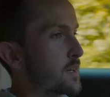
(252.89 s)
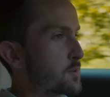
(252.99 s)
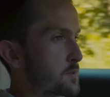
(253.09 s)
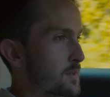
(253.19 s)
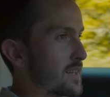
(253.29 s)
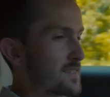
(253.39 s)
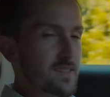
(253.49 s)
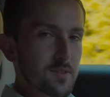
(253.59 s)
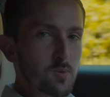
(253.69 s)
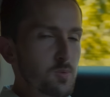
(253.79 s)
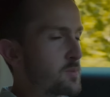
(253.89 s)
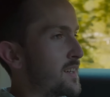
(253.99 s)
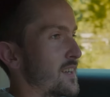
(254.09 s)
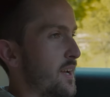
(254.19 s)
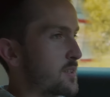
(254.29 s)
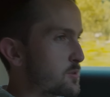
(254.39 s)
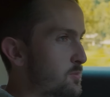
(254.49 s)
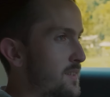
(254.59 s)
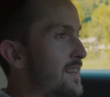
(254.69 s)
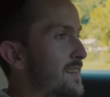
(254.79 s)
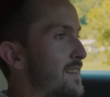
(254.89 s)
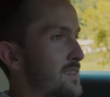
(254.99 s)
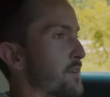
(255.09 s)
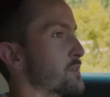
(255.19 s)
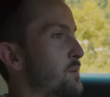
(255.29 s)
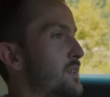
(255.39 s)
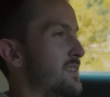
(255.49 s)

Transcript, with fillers: whereas with this it's all it's all neatly tucked away,